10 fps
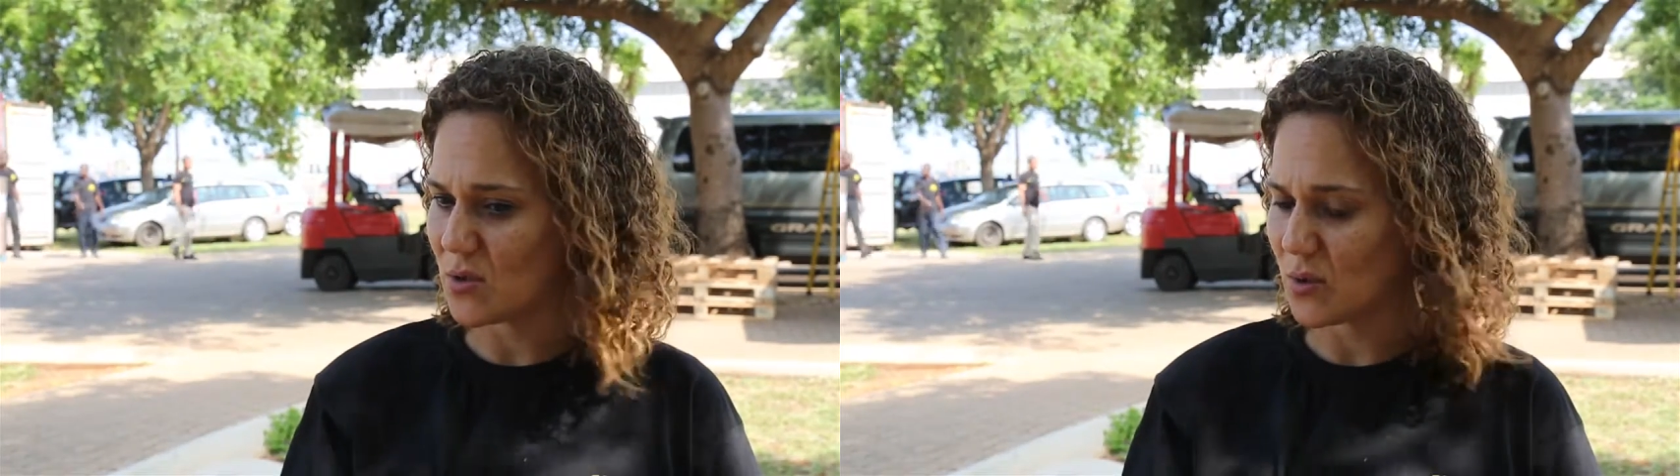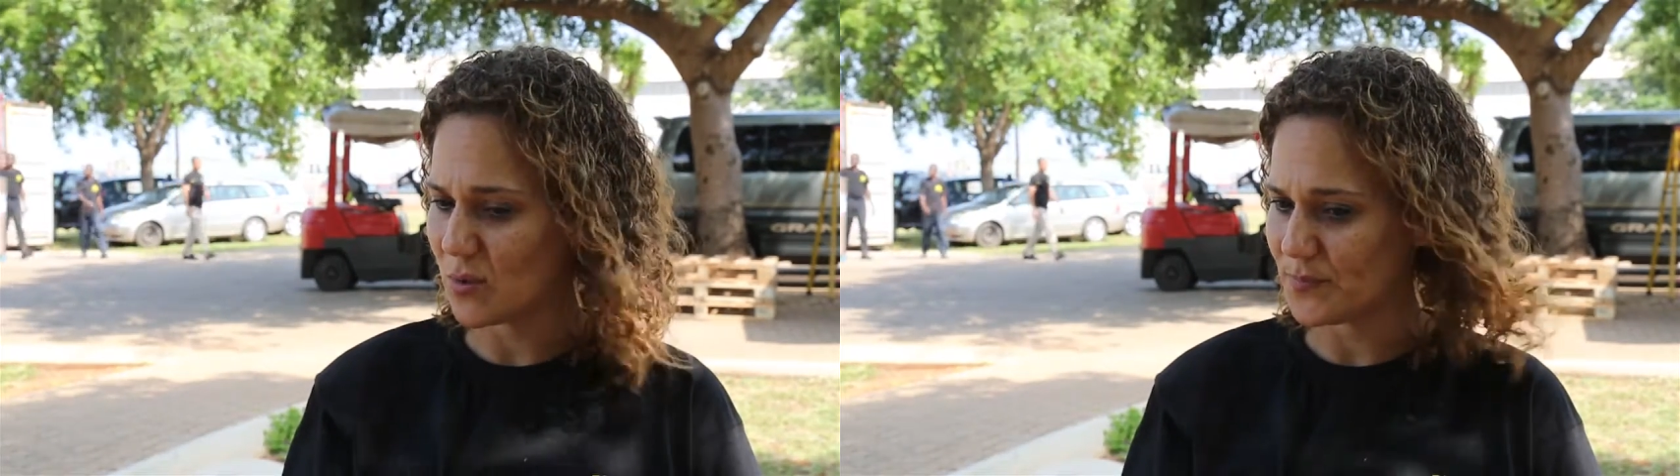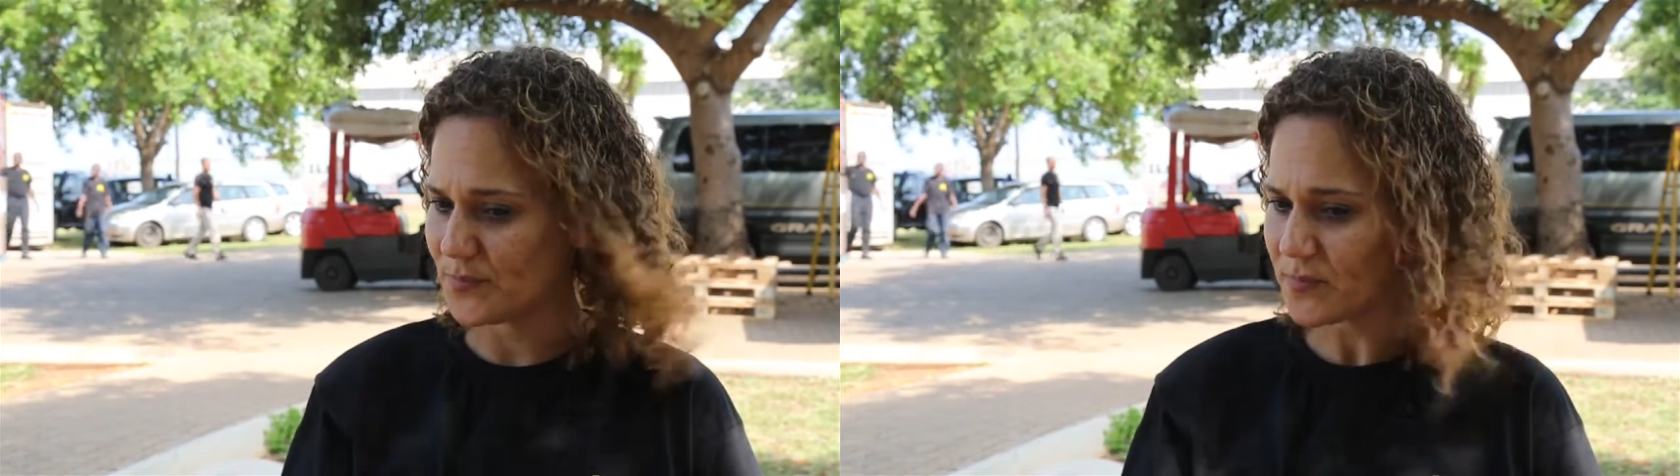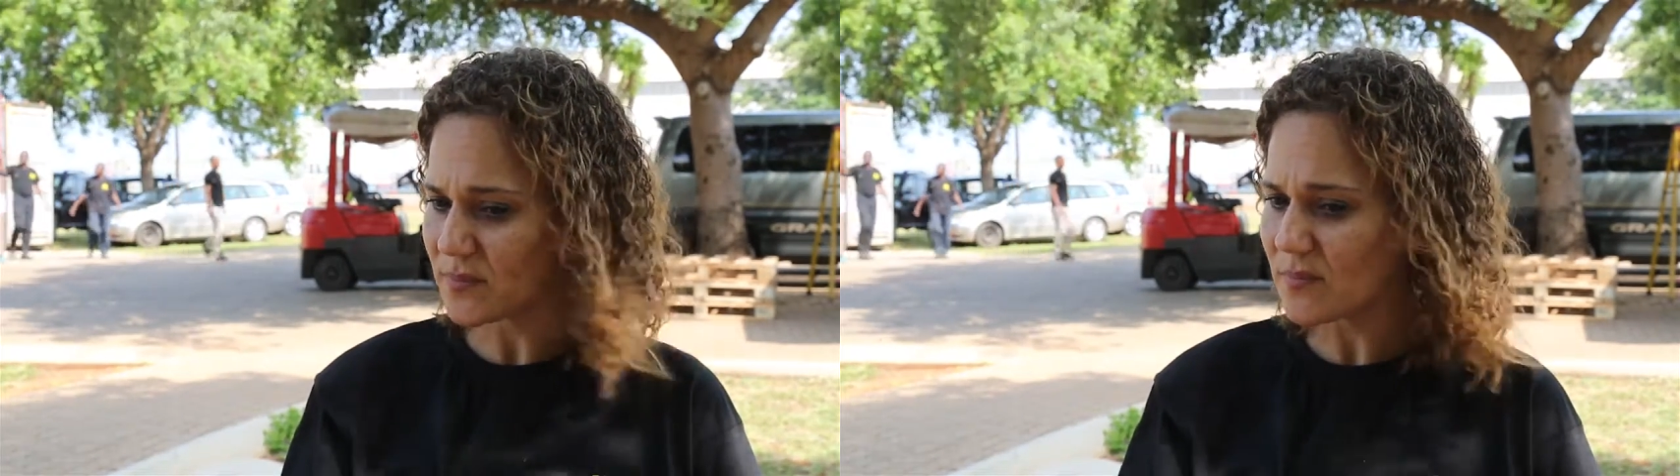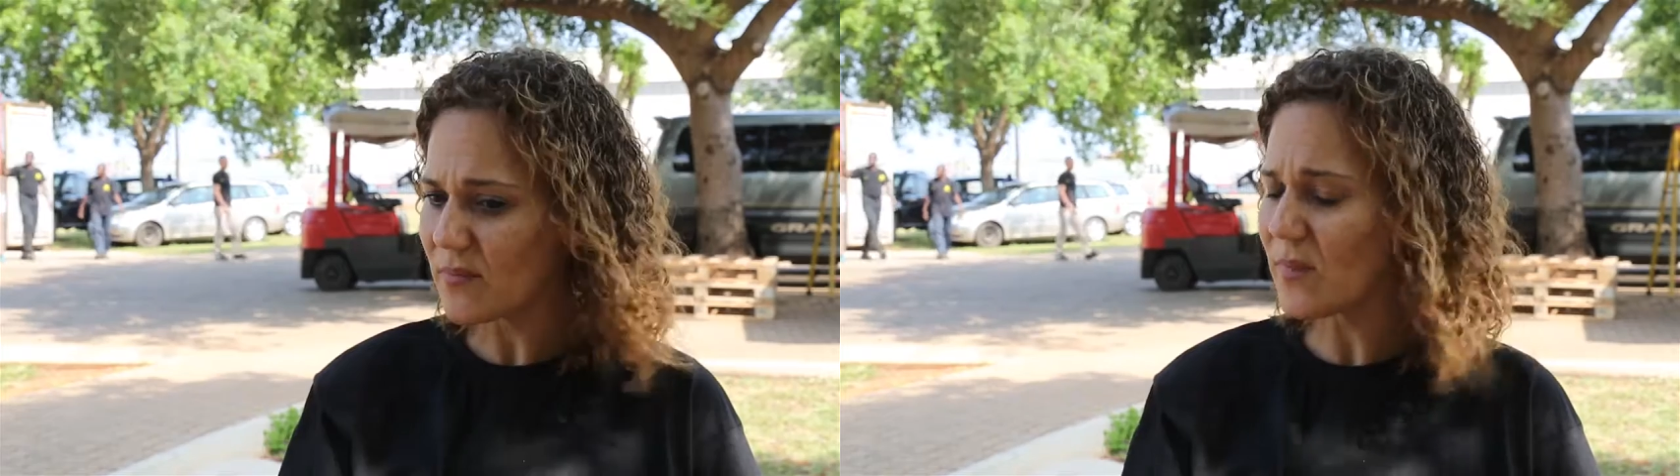to
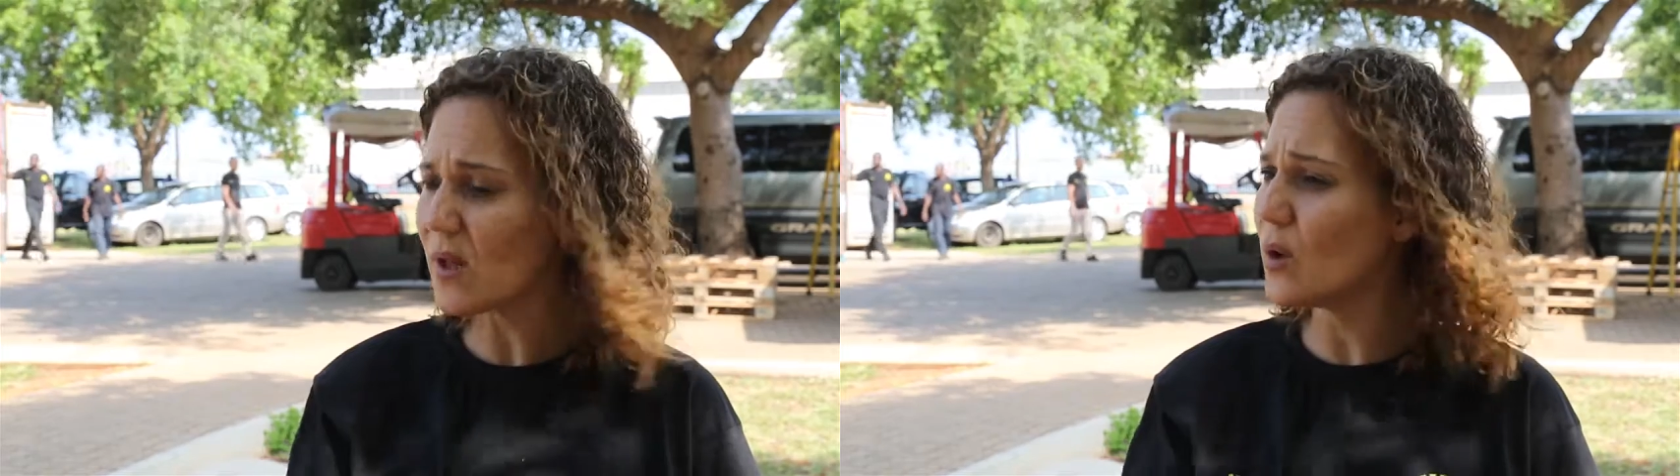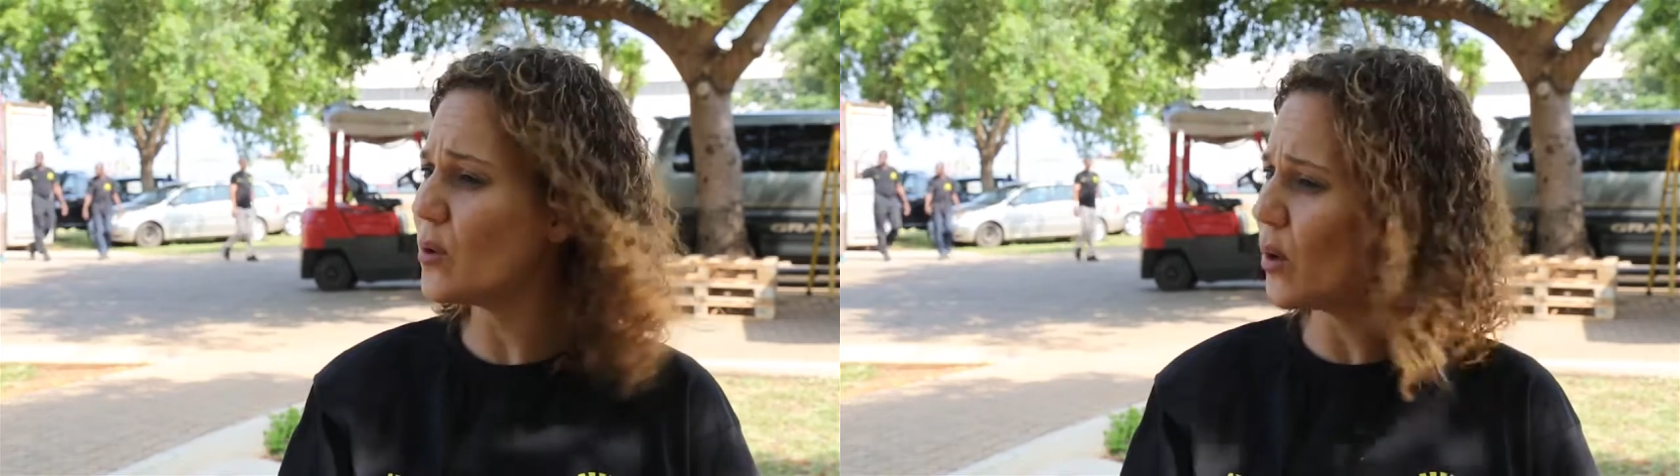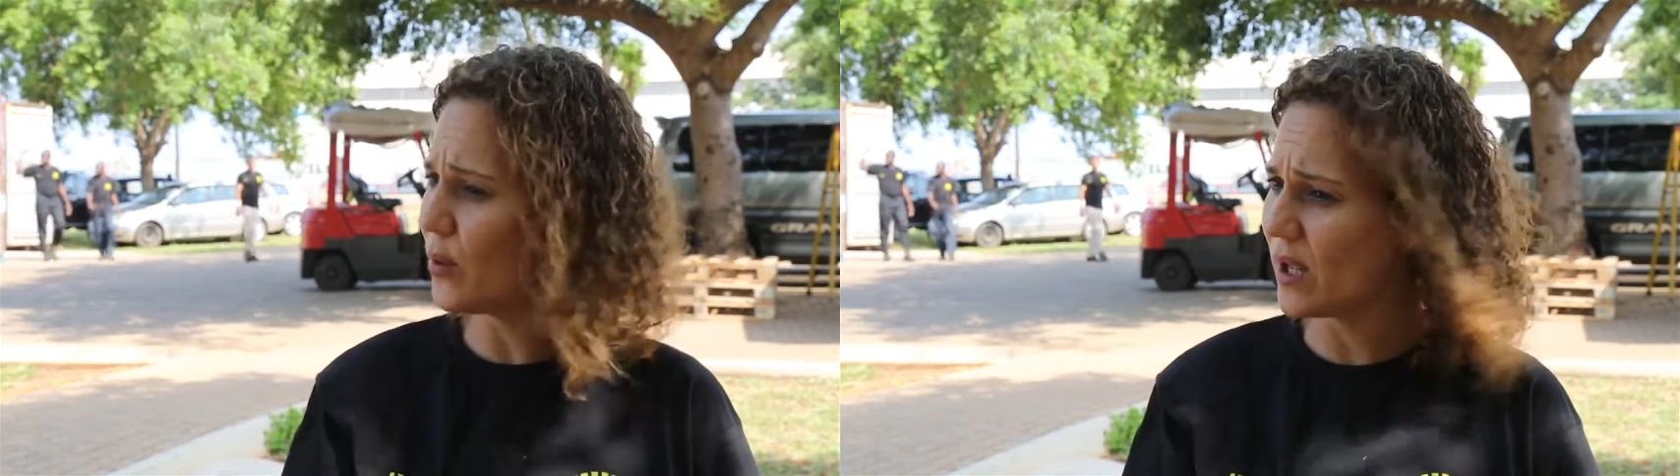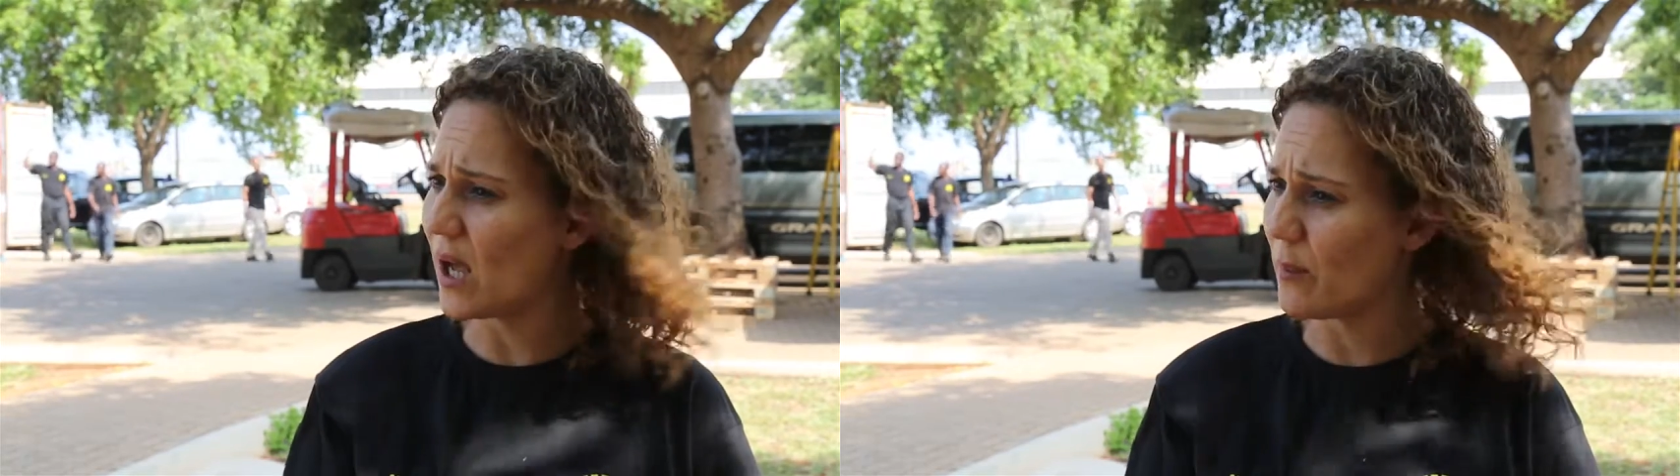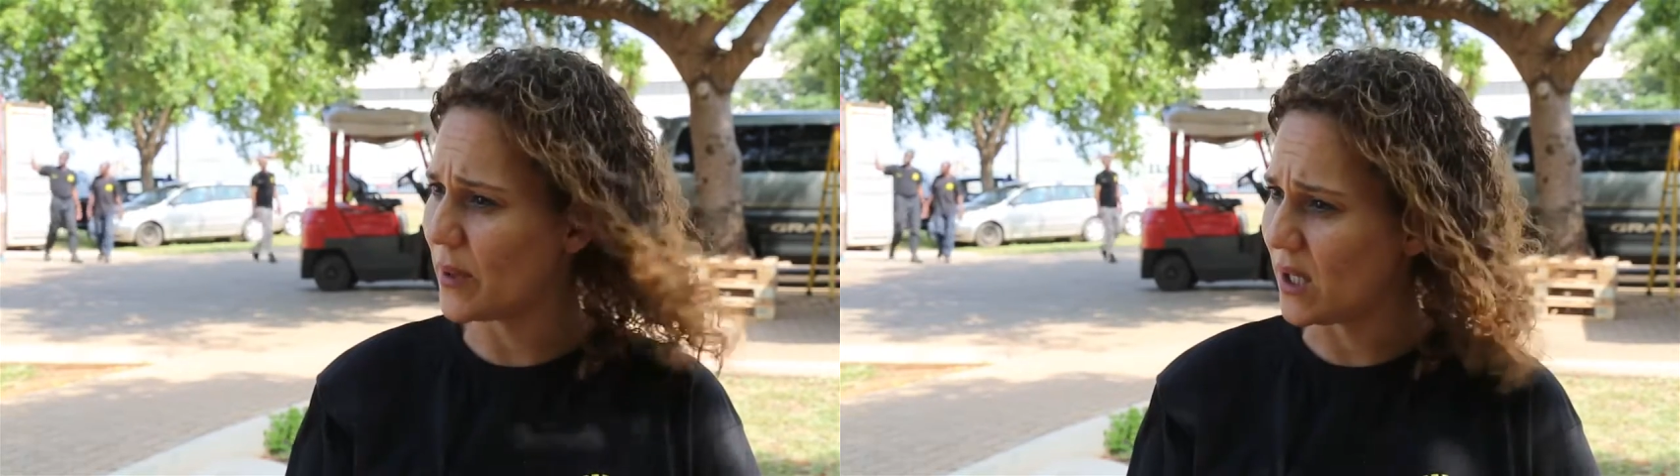grow the
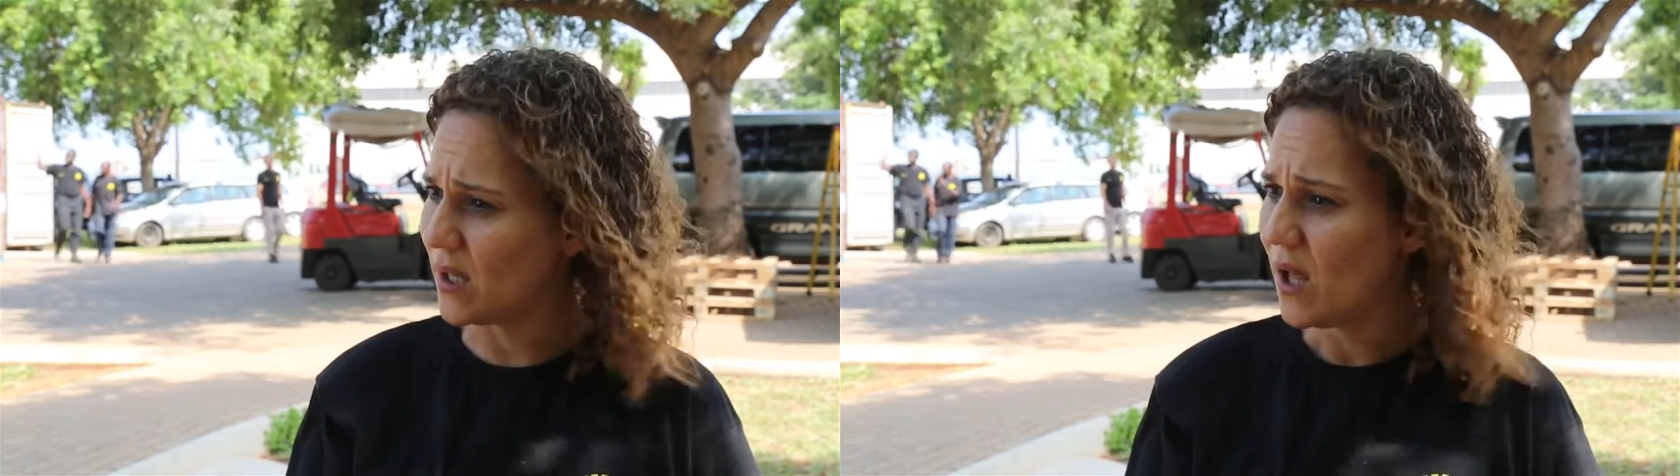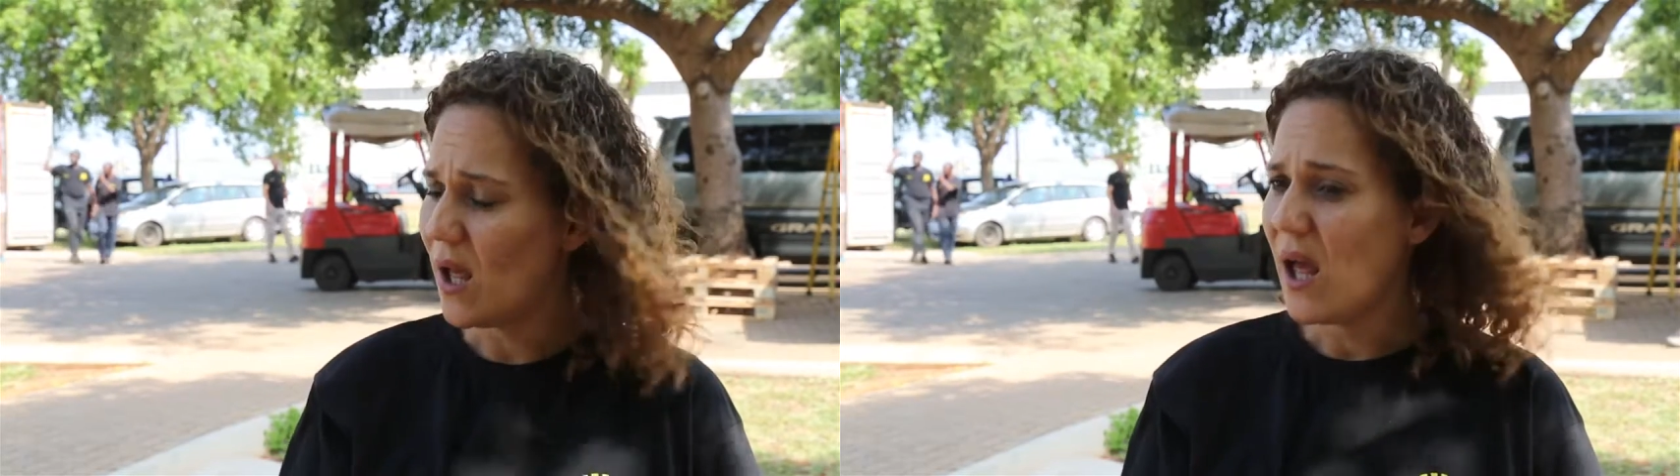company,